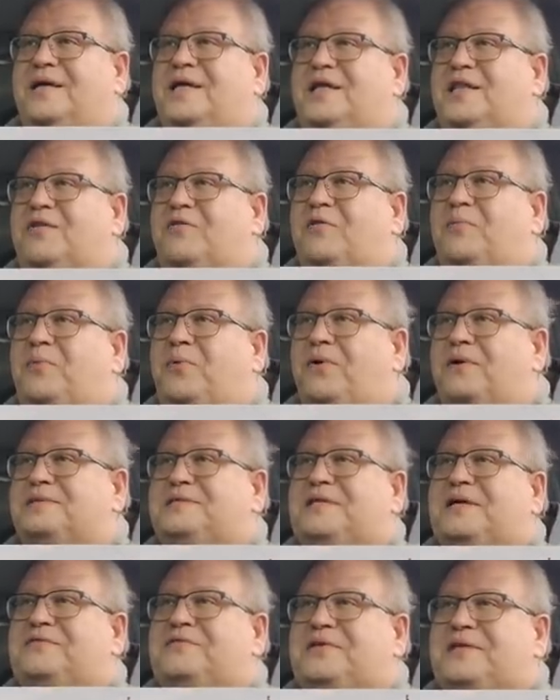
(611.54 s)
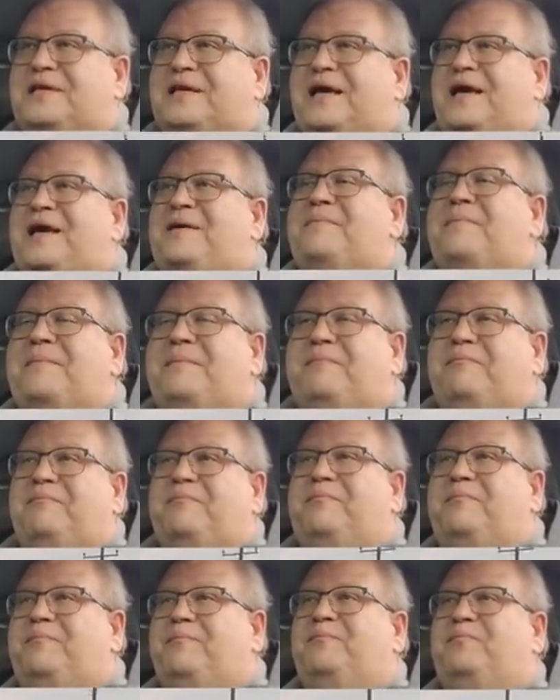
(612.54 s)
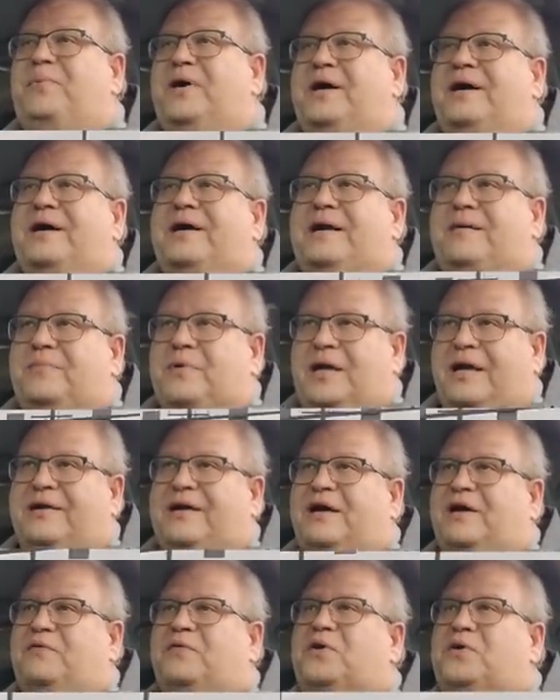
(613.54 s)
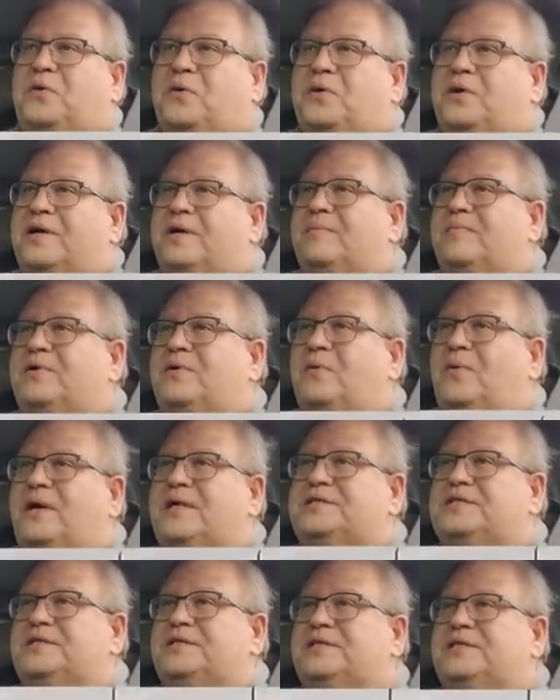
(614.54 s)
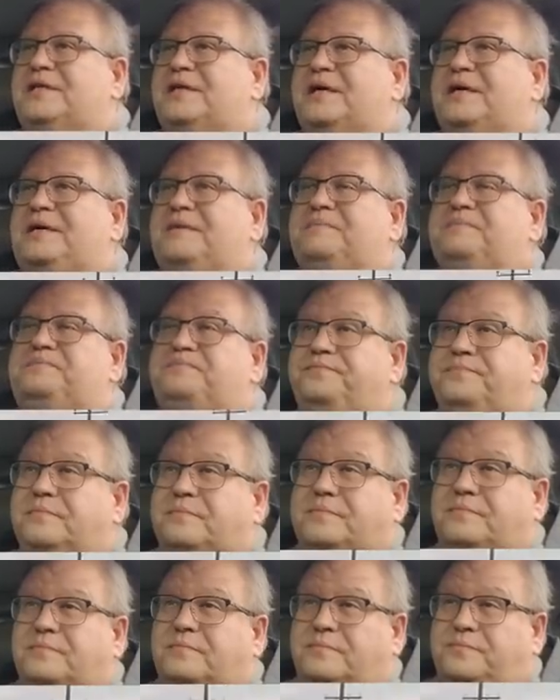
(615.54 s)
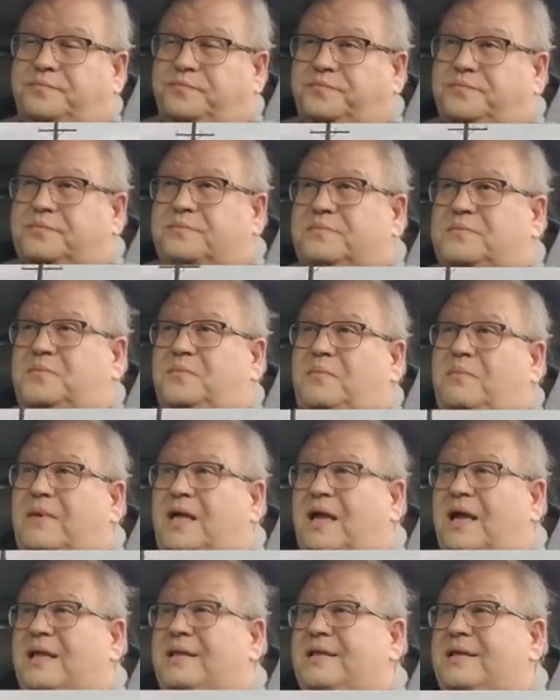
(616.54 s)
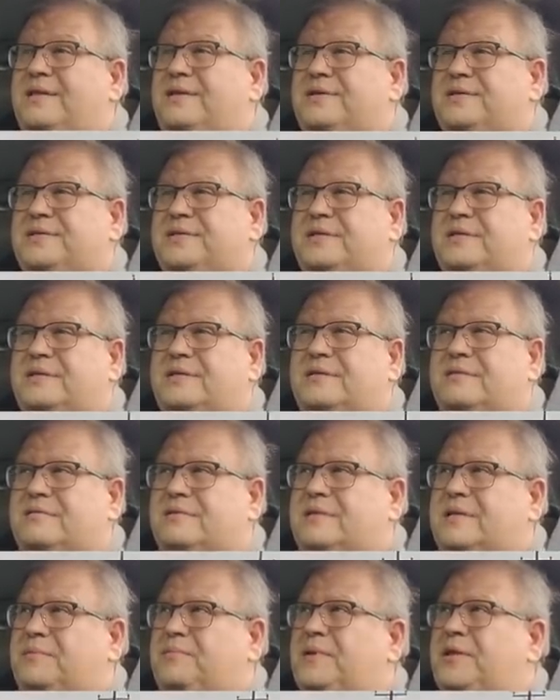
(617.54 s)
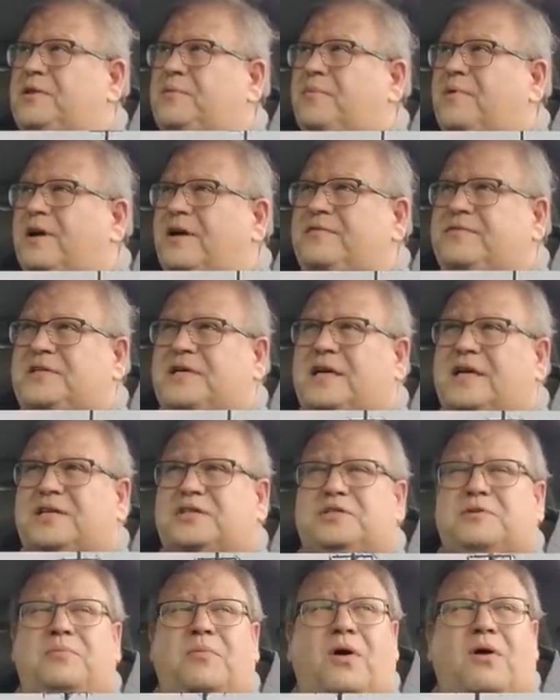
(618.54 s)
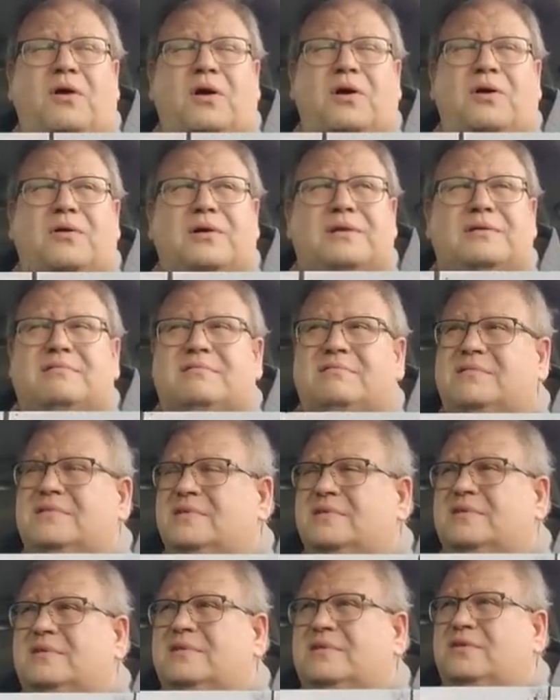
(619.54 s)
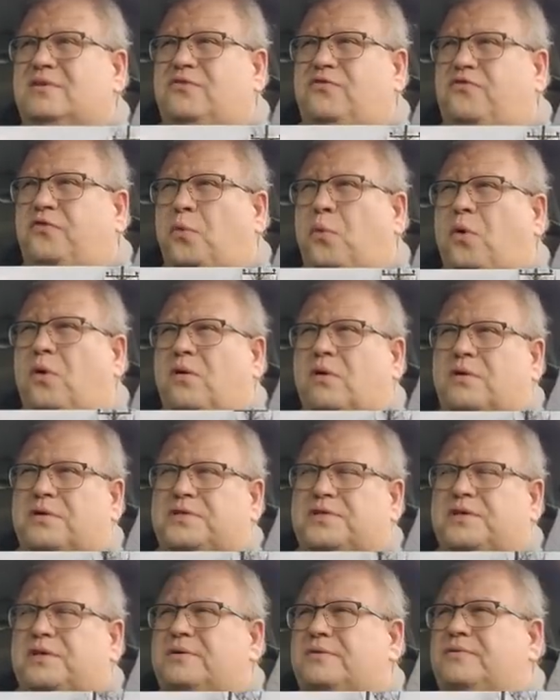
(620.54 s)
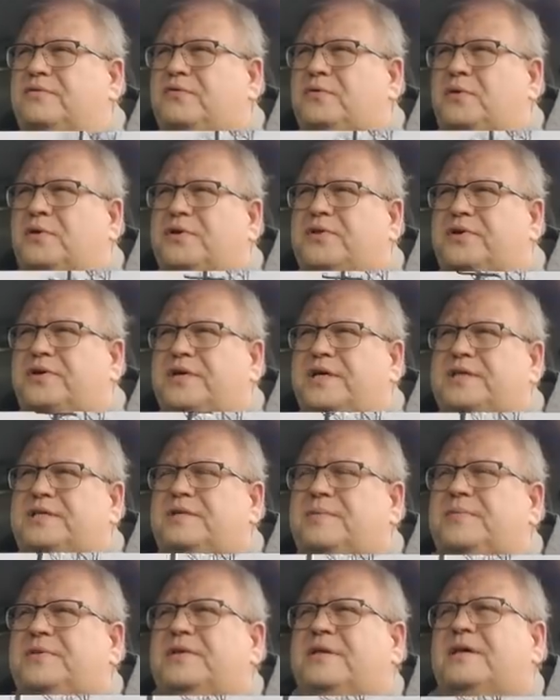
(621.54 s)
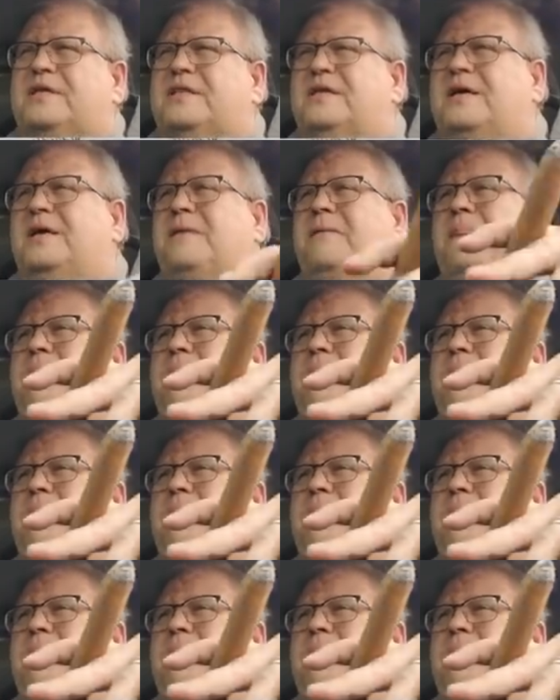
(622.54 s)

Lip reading: the reports after the game. But I got it recorded. I'm going to watch it tonight. And then they play the Braves again tomorrow at 4:30, something like that.